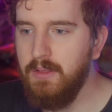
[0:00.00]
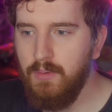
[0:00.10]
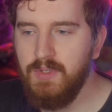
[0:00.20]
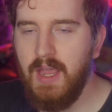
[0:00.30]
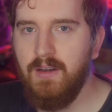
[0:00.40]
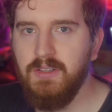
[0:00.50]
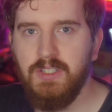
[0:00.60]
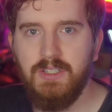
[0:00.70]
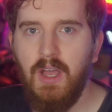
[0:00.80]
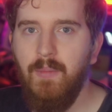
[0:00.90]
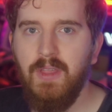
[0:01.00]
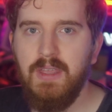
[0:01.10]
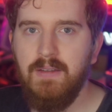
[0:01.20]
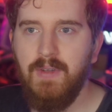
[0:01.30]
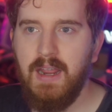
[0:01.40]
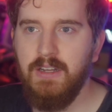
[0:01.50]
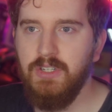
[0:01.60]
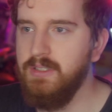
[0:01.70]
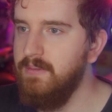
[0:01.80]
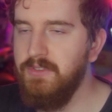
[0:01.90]
lose out on some of the
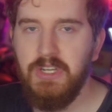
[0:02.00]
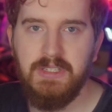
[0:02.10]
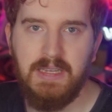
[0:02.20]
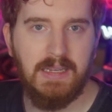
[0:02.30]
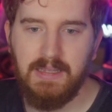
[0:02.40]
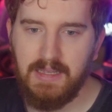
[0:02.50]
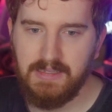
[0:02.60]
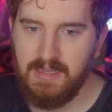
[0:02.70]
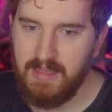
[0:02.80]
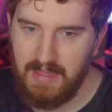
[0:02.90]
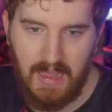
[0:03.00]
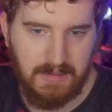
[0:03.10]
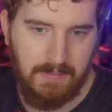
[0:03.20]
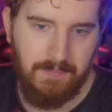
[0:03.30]
advantages of G-Sync and things like that.